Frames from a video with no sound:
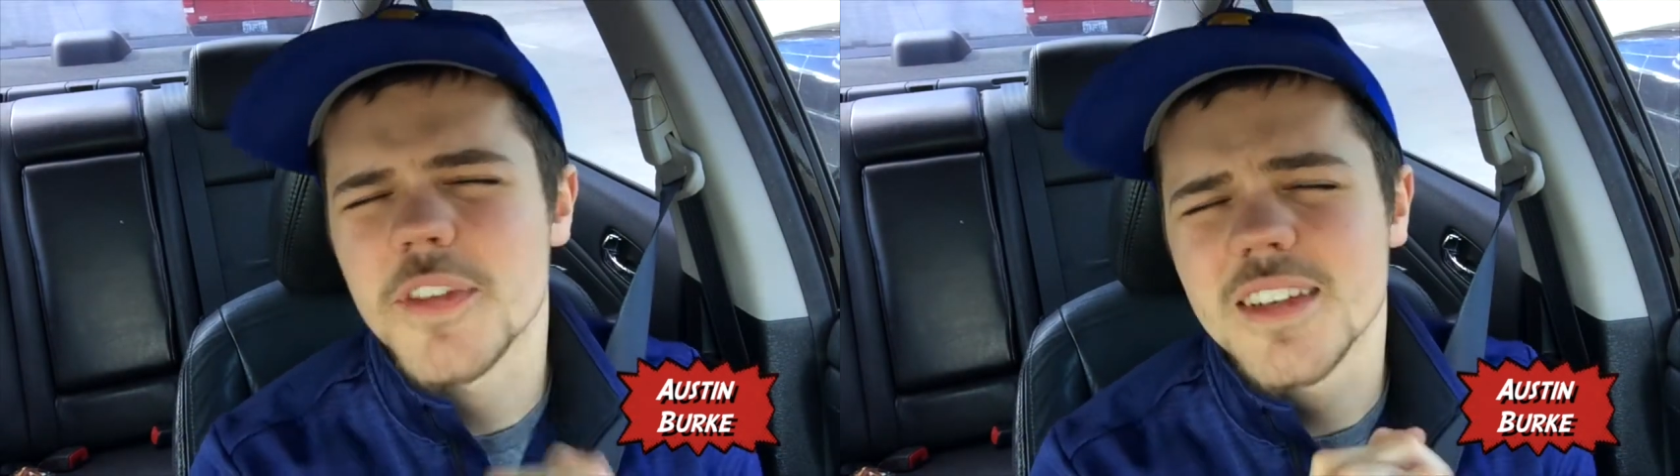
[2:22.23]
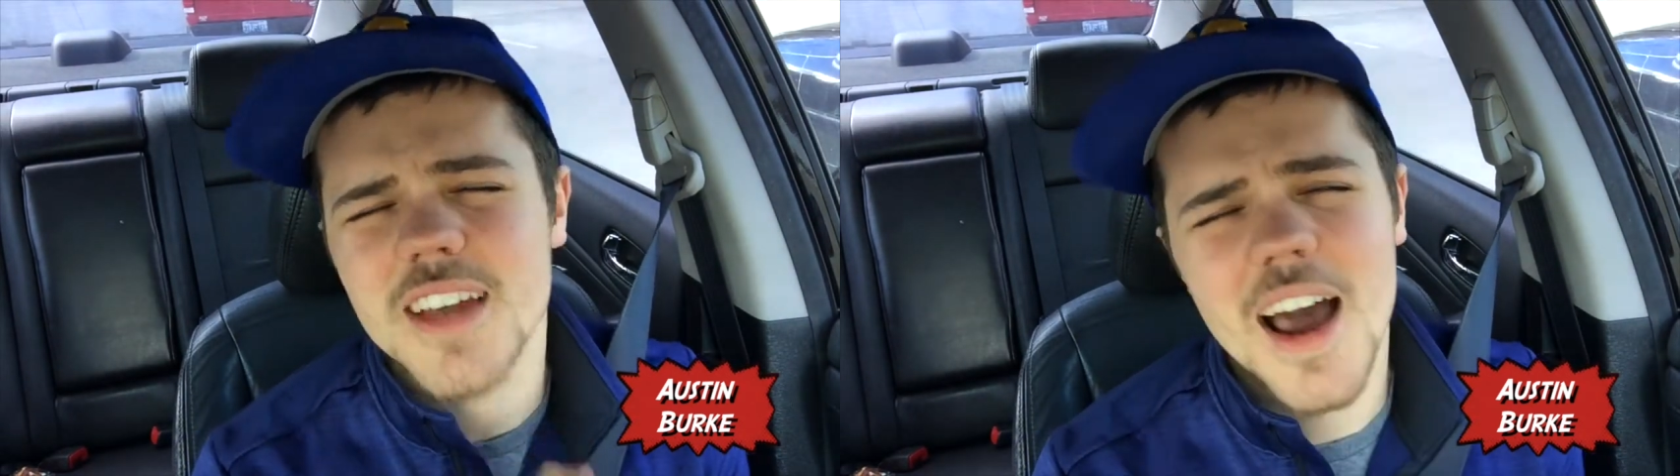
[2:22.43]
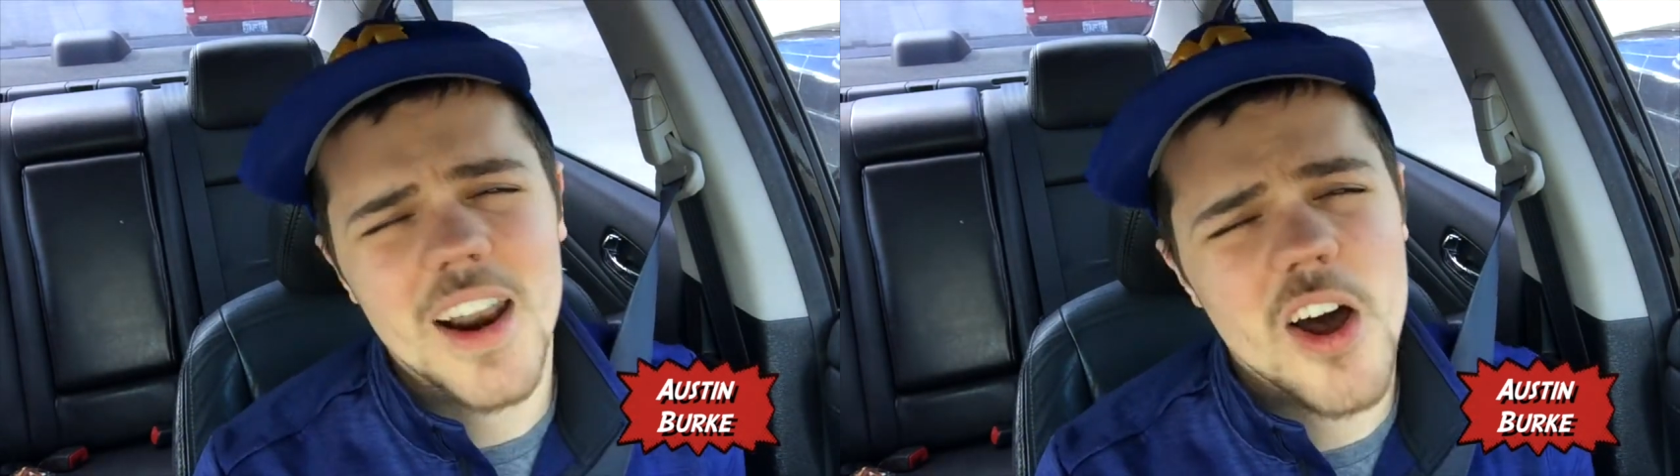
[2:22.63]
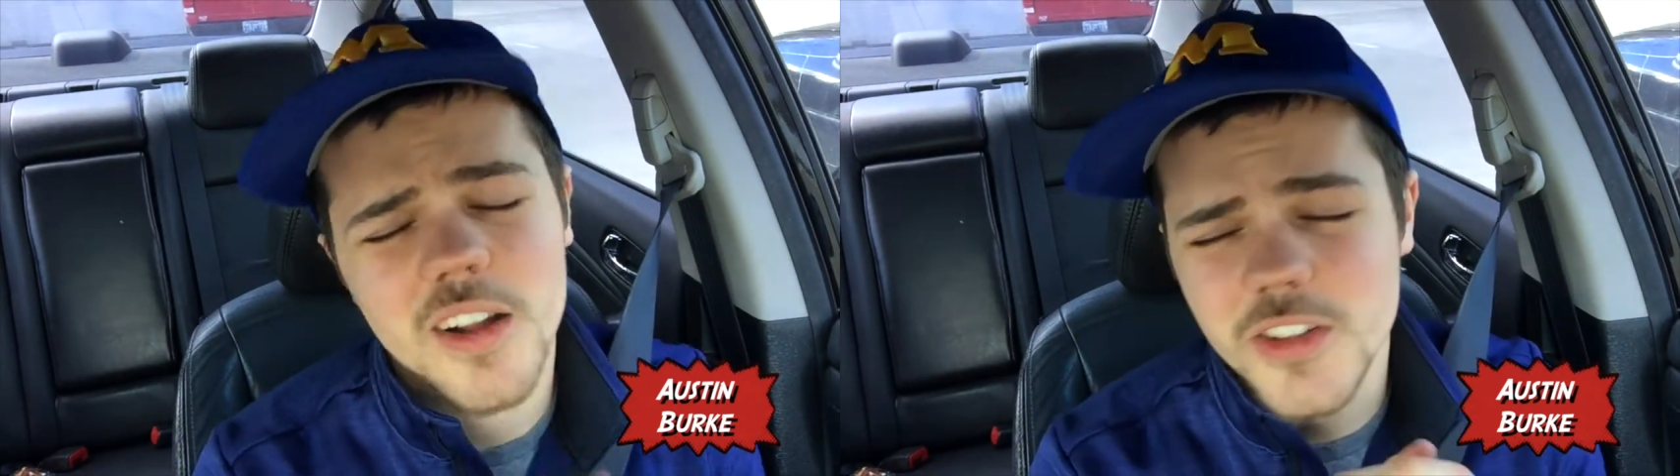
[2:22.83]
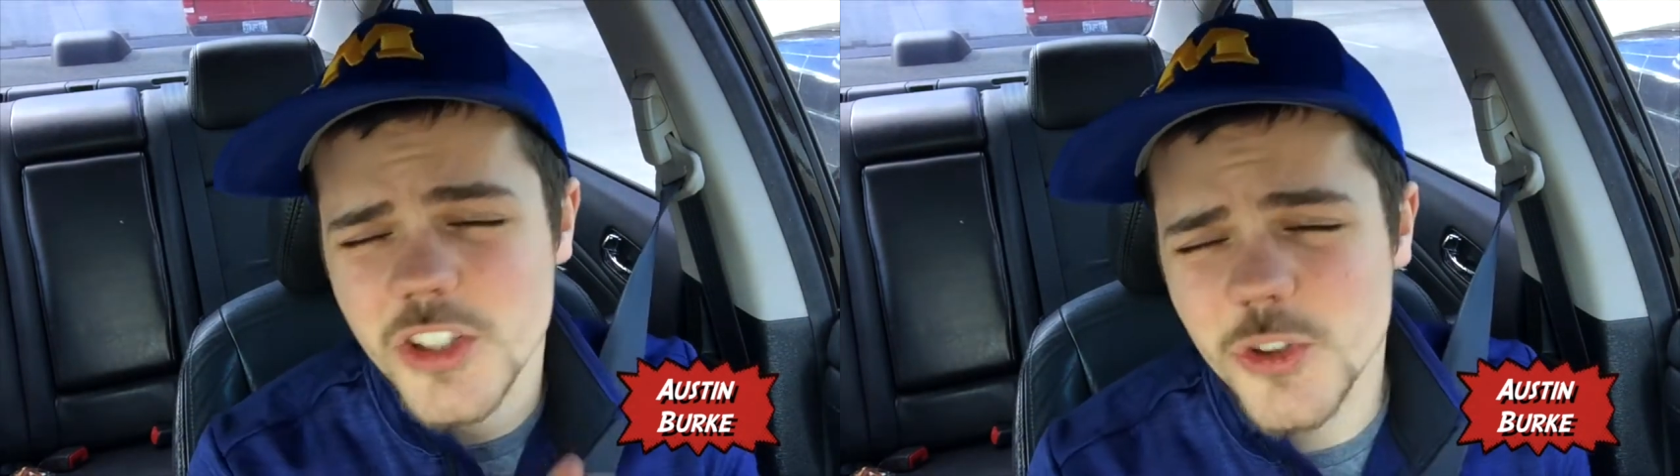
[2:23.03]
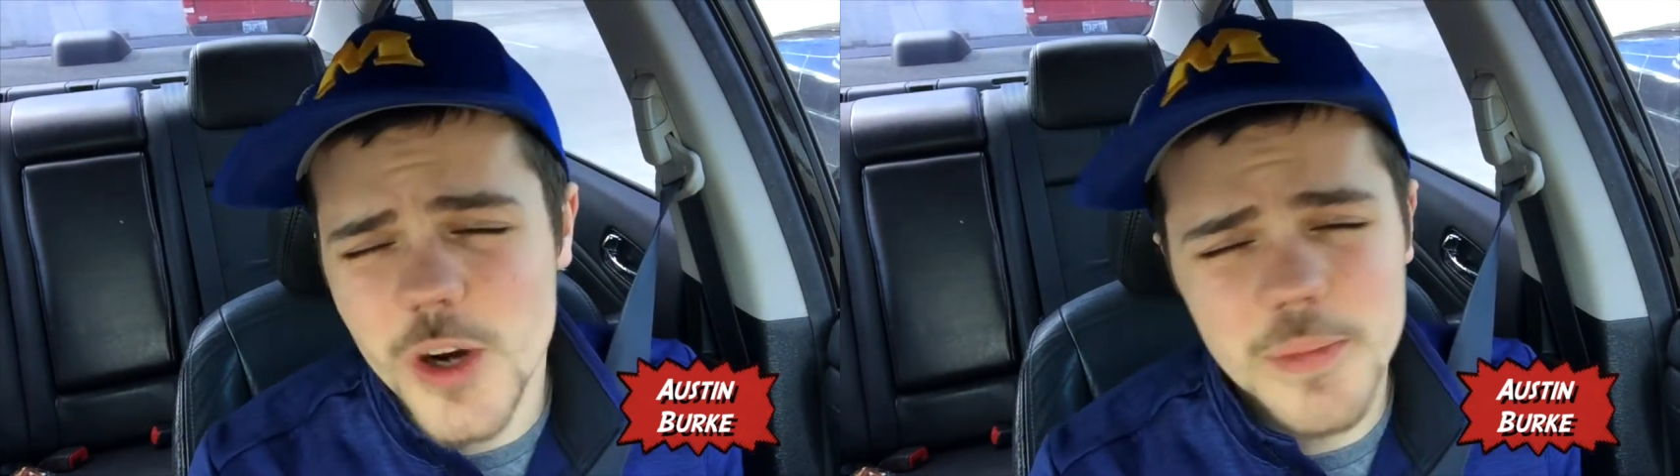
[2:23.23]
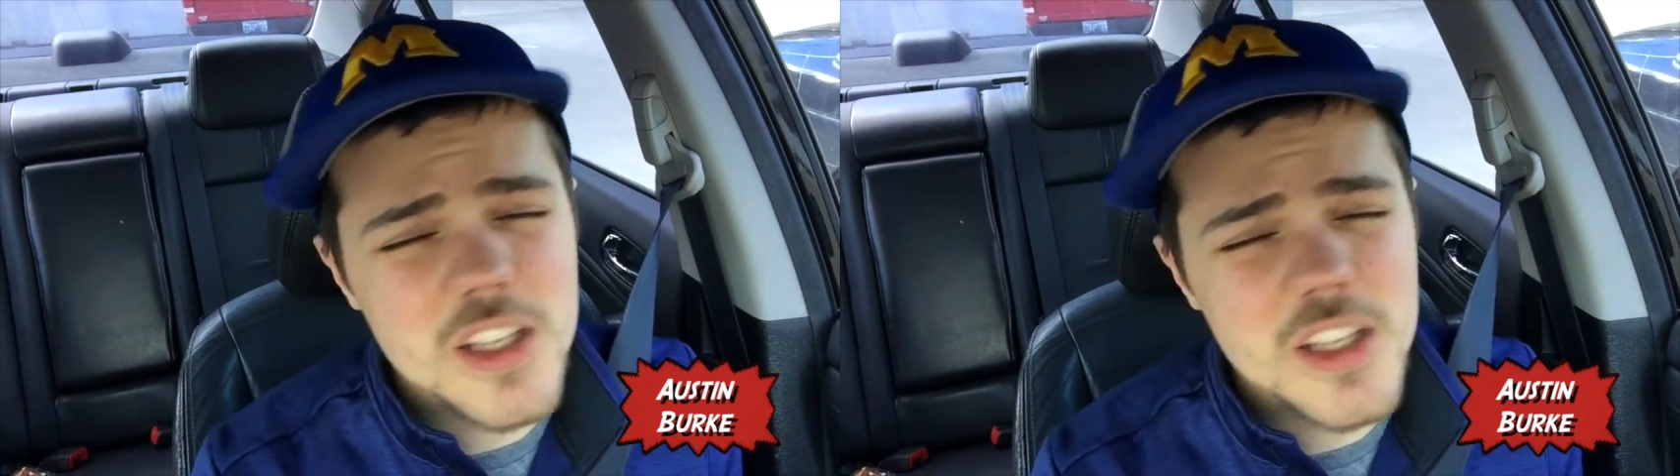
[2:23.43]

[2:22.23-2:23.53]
the dialogue, the script.